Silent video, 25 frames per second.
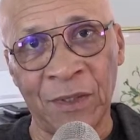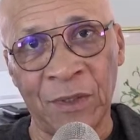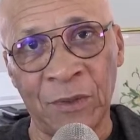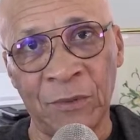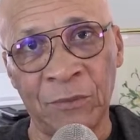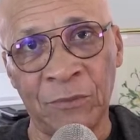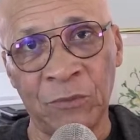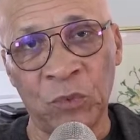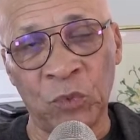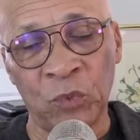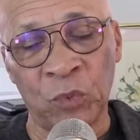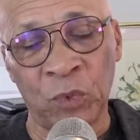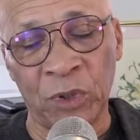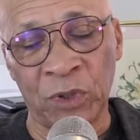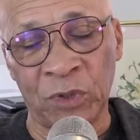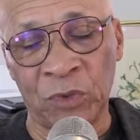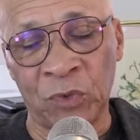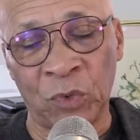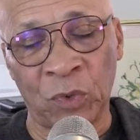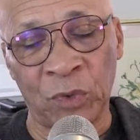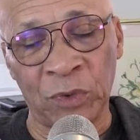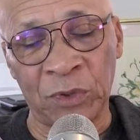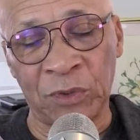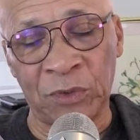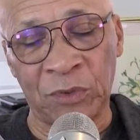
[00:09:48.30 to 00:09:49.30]
we
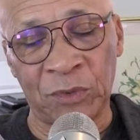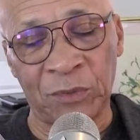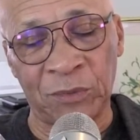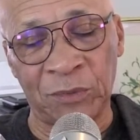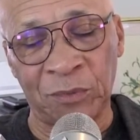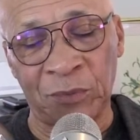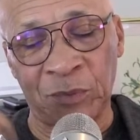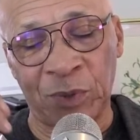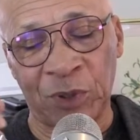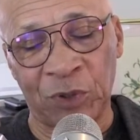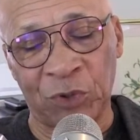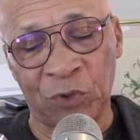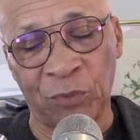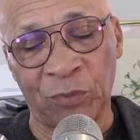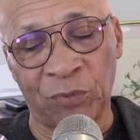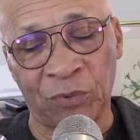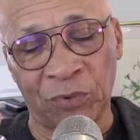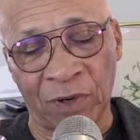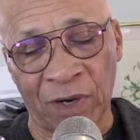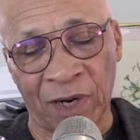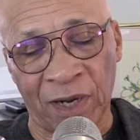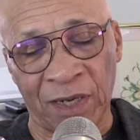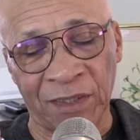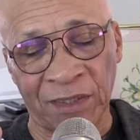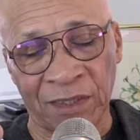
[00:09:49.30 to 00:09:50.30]
don't be
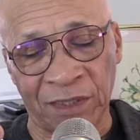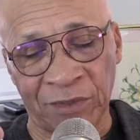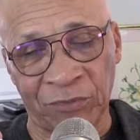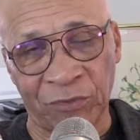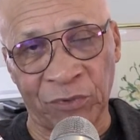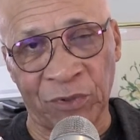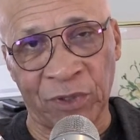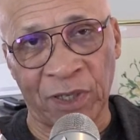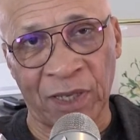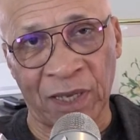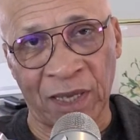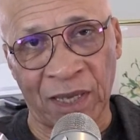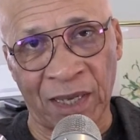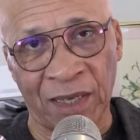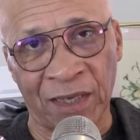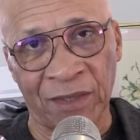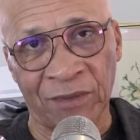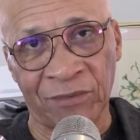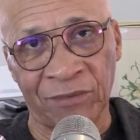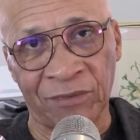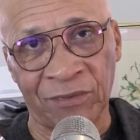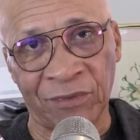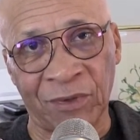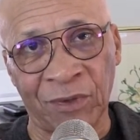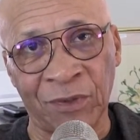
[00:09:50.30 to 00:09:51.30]
surprised if we
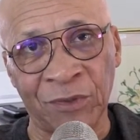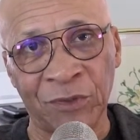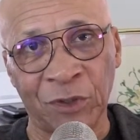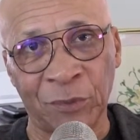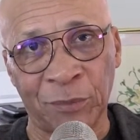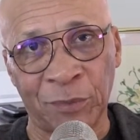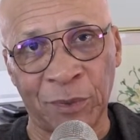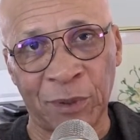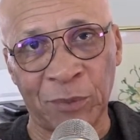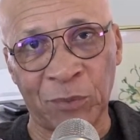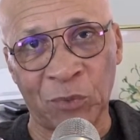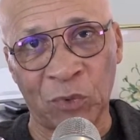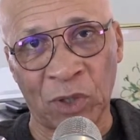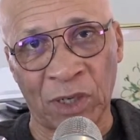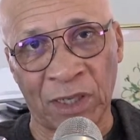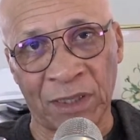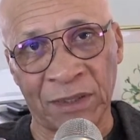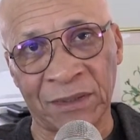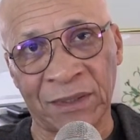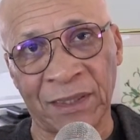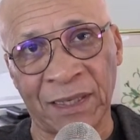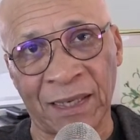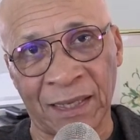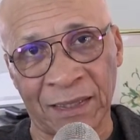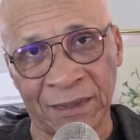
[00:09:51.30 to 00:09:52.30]
have other people like
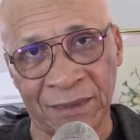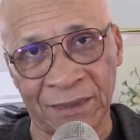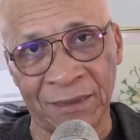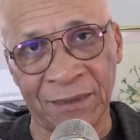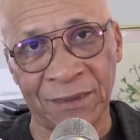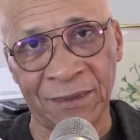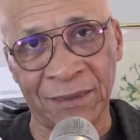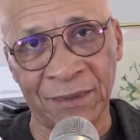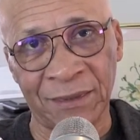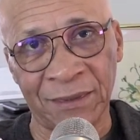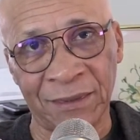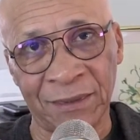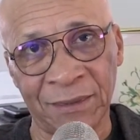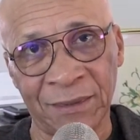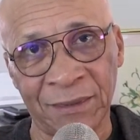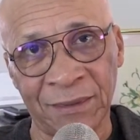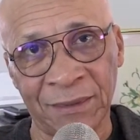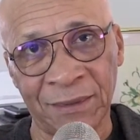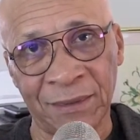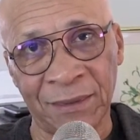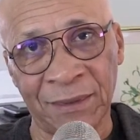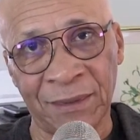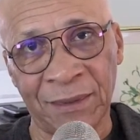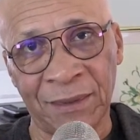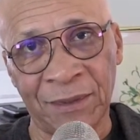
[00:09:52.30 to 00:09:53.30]
that,
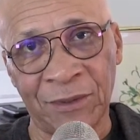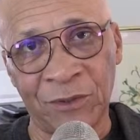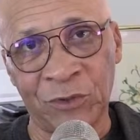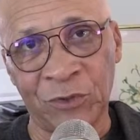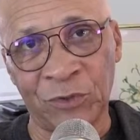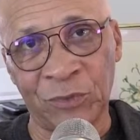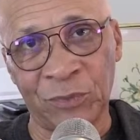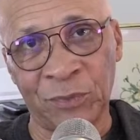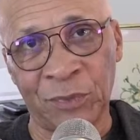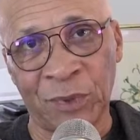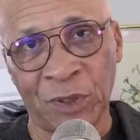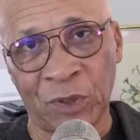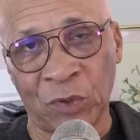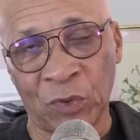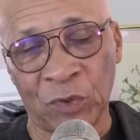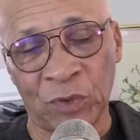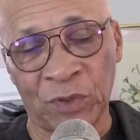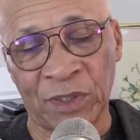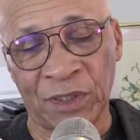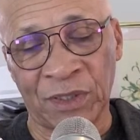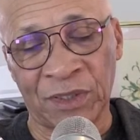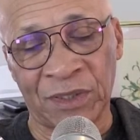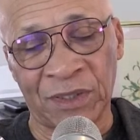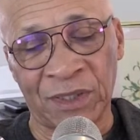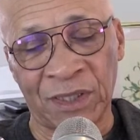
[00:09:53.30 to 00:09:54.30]
because
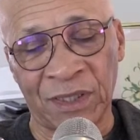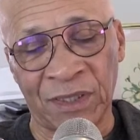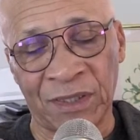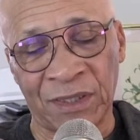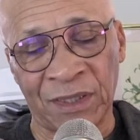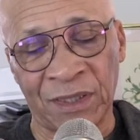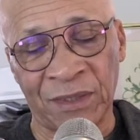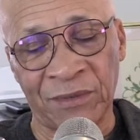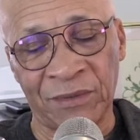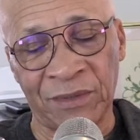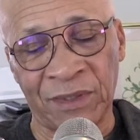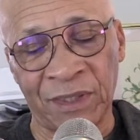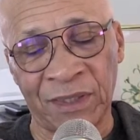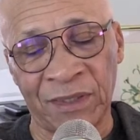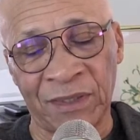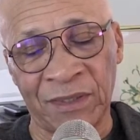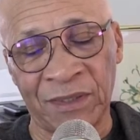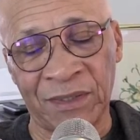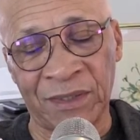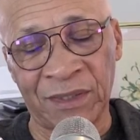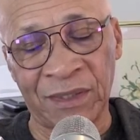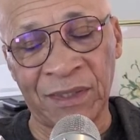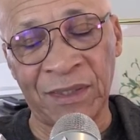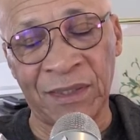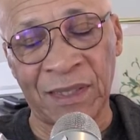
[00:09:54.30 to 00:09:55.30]
they
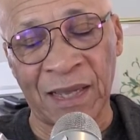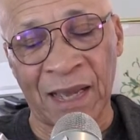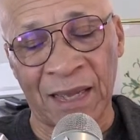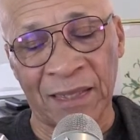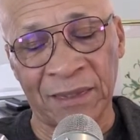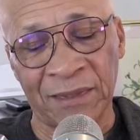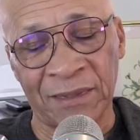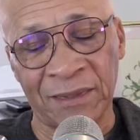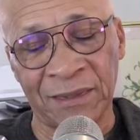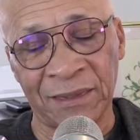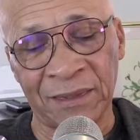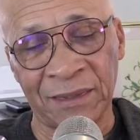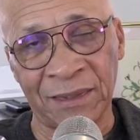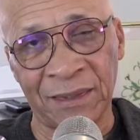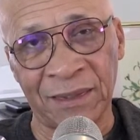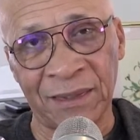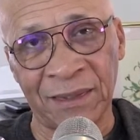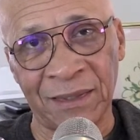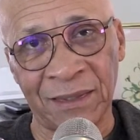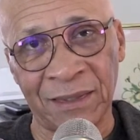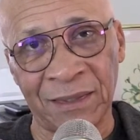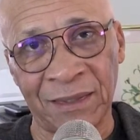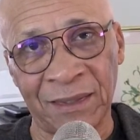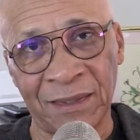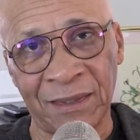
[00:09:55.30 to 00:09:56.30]
see that
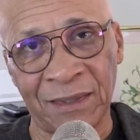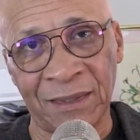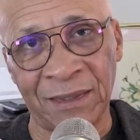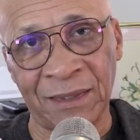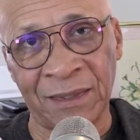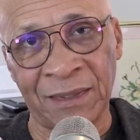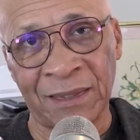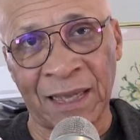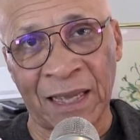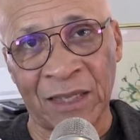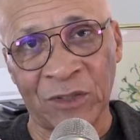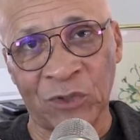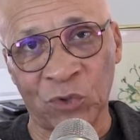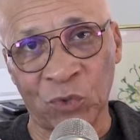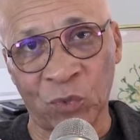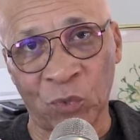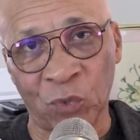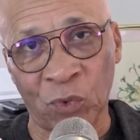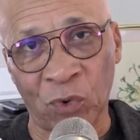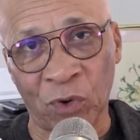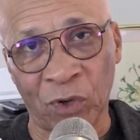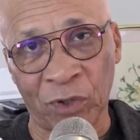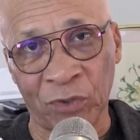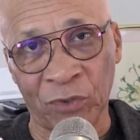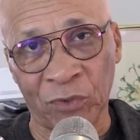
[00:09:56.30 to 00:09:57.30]
it has
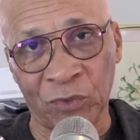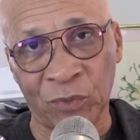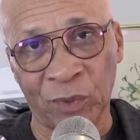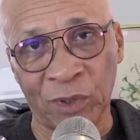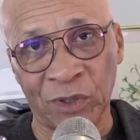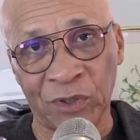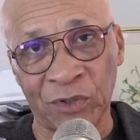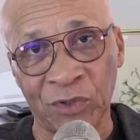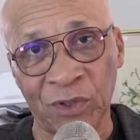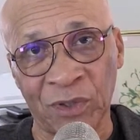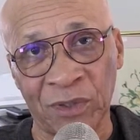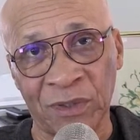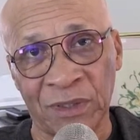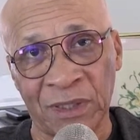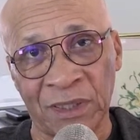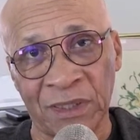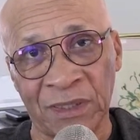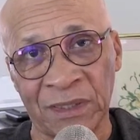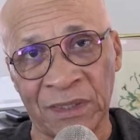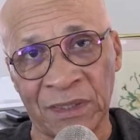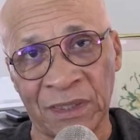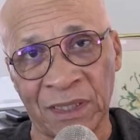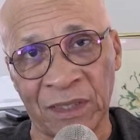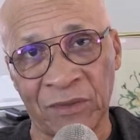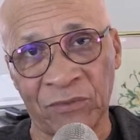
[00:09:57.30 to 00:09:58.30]
worked to a certain
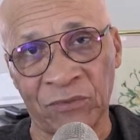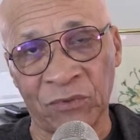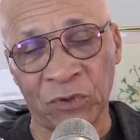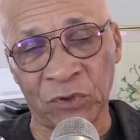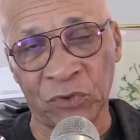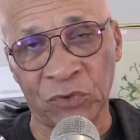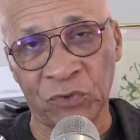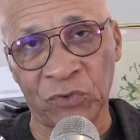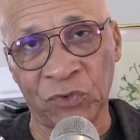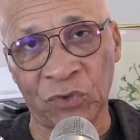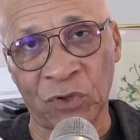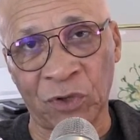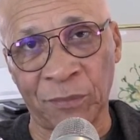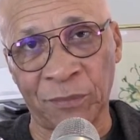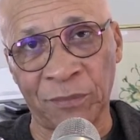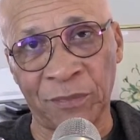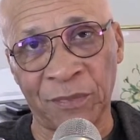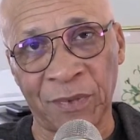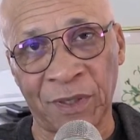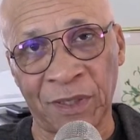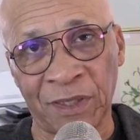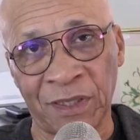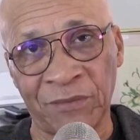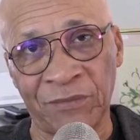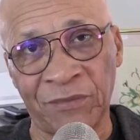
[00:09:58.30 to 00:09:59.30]
extent for Trump,
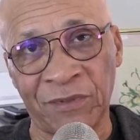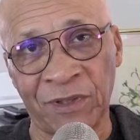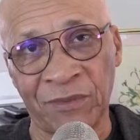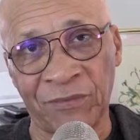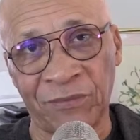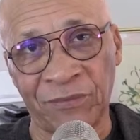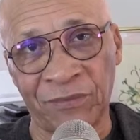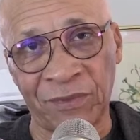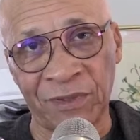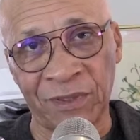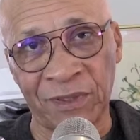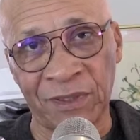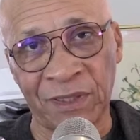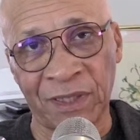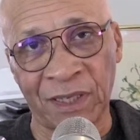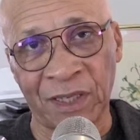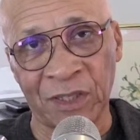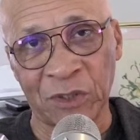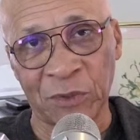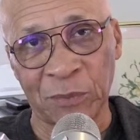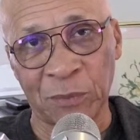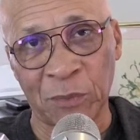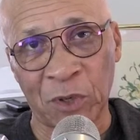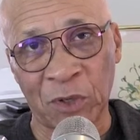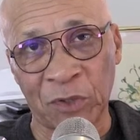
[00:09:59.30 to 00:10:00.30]
and if they feel they are
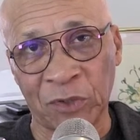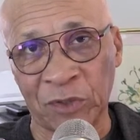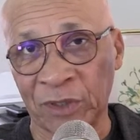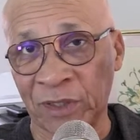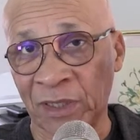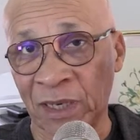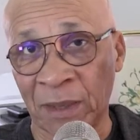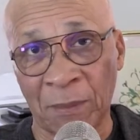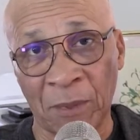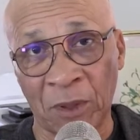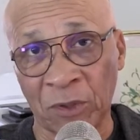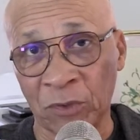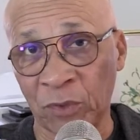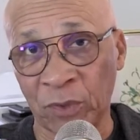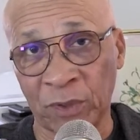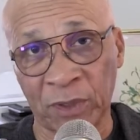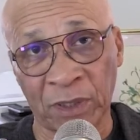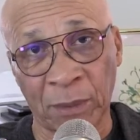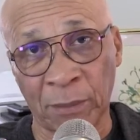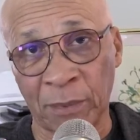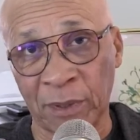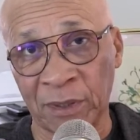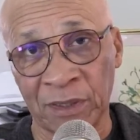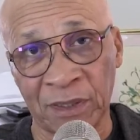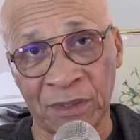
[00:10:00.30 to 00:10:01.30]
smarter, and I'm not talking
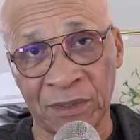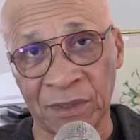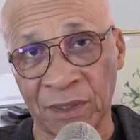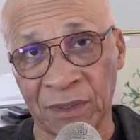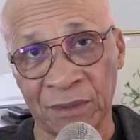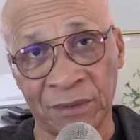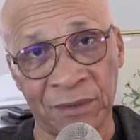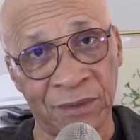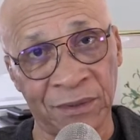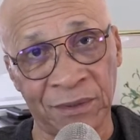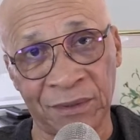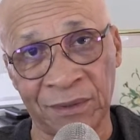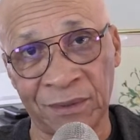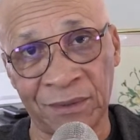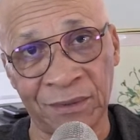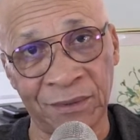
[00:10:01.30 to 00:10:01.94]
about DeSantis,